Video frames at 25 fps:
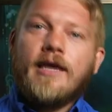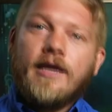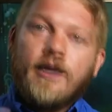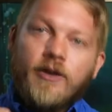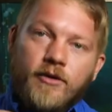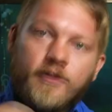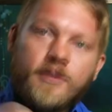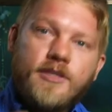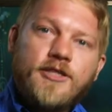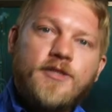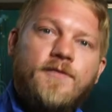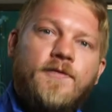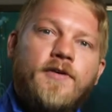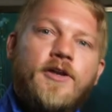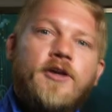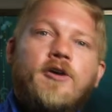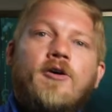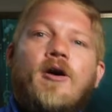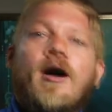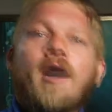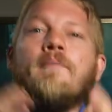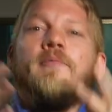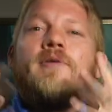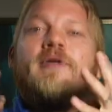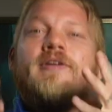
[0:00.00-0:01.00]
Here in this
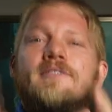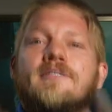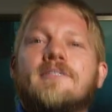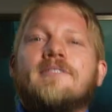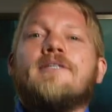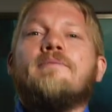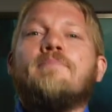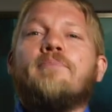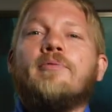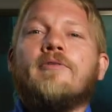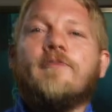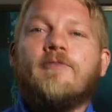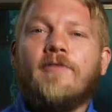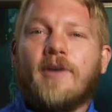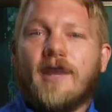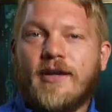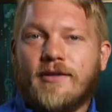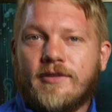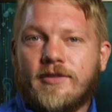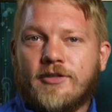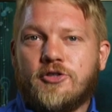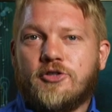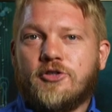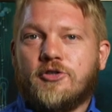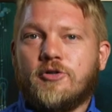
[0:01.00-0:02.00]
video, I'm going to simplify
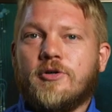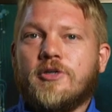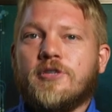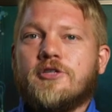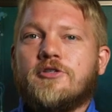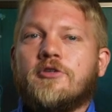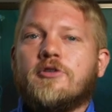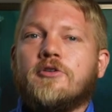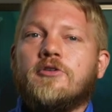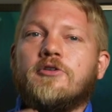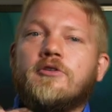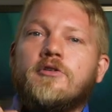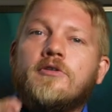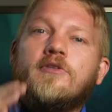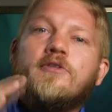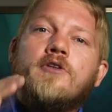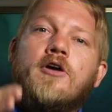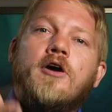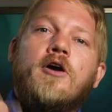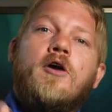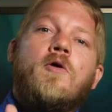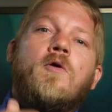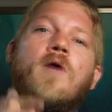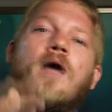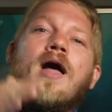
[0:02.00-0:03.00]
this choice so you'll
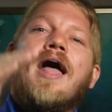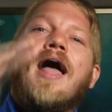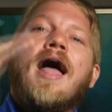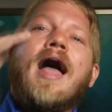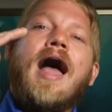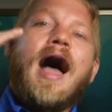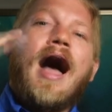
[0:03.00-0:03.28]
know